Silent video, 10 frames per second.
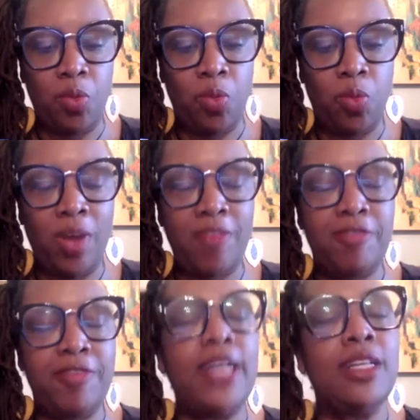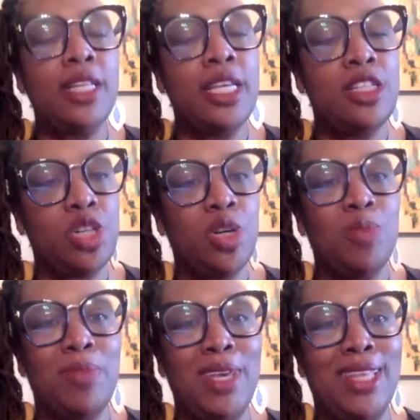what finally showed
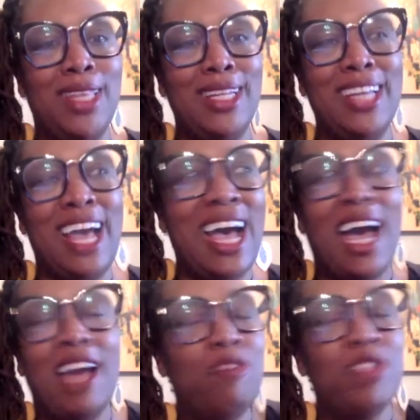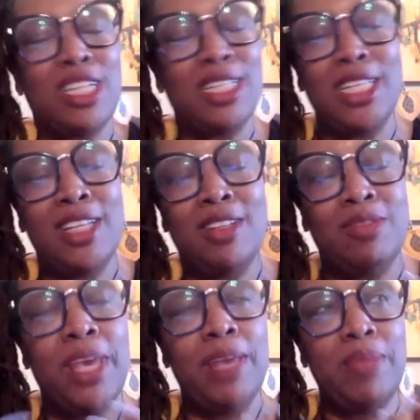me that I was going to leave,
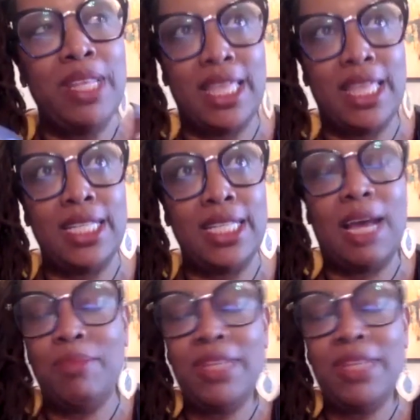made me think I'm